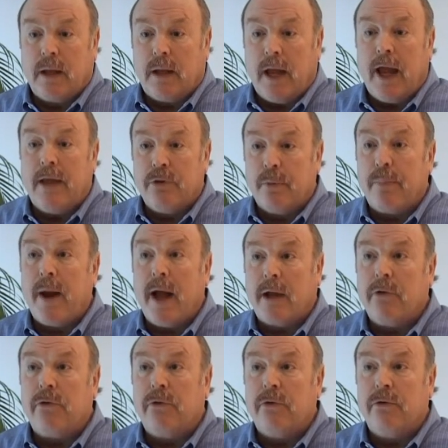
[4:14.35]
had their
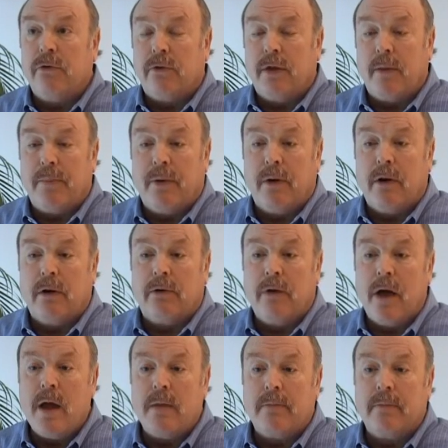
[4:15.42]
practices at that period of
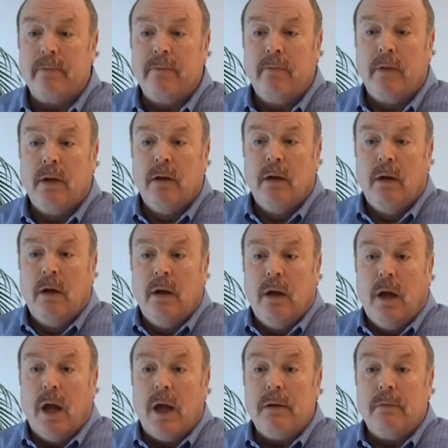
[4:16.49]
time.
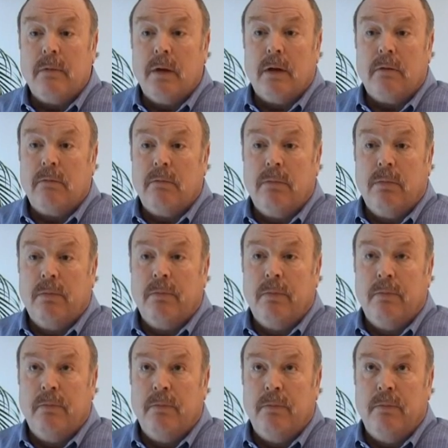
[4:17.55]
And
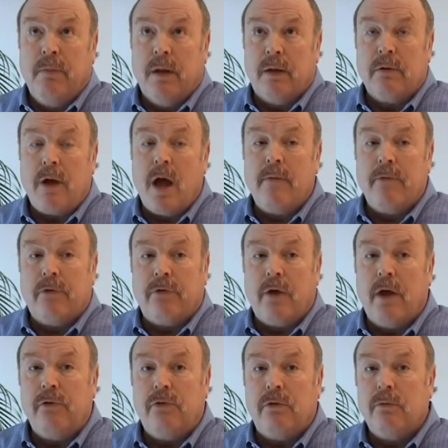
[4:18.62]
in
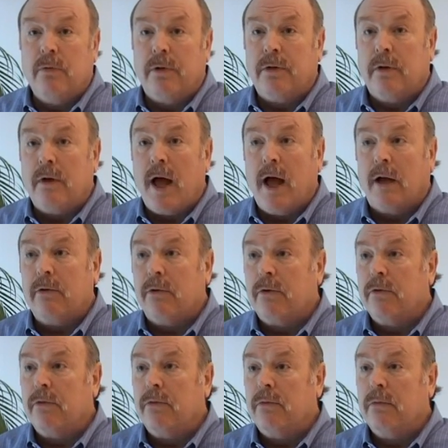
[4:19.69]
conversation with the
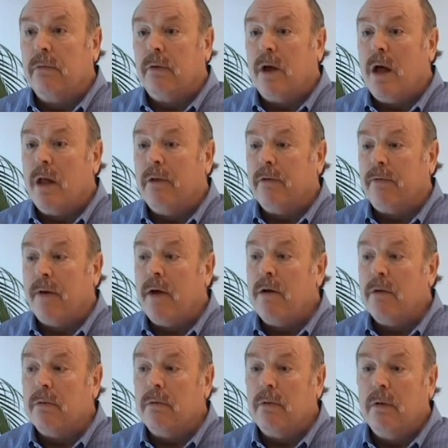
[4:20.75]
doctors on the
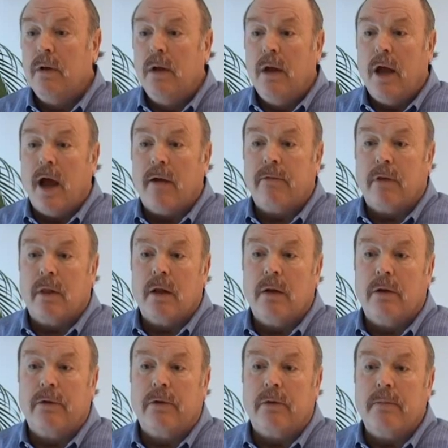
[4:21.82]
phone, after they
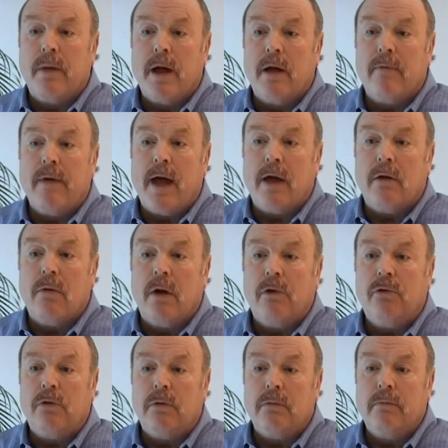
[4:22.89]
looked at my
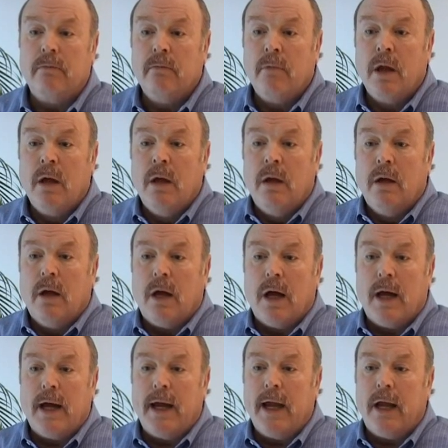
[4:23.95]
evaluation,
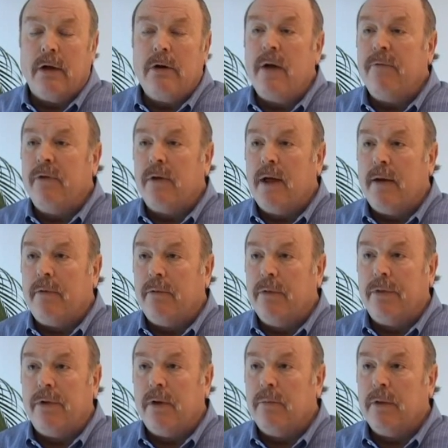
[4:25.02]
I had a comfort level
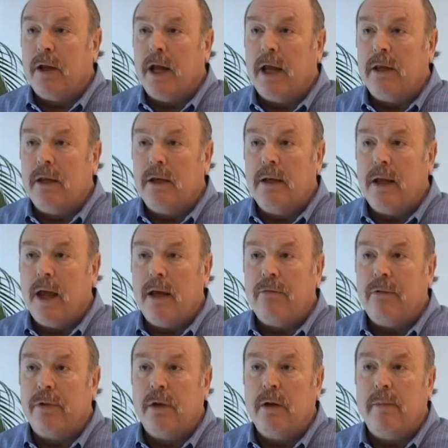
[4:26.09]
with them that I didn't have
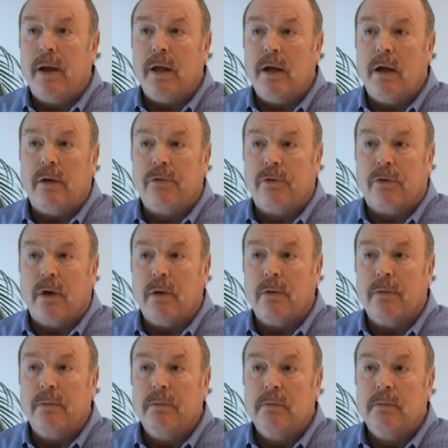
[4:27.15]
with anybody else. So,